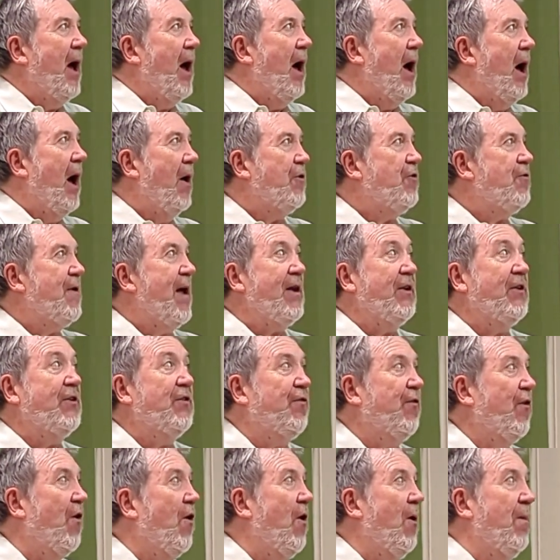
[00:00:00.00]

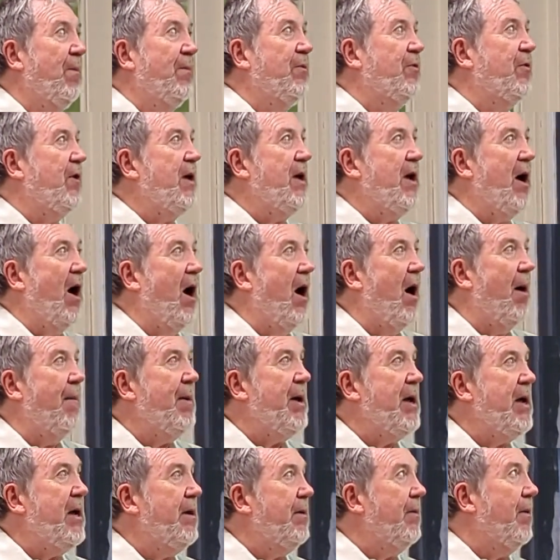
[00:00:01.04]
Transforms the army,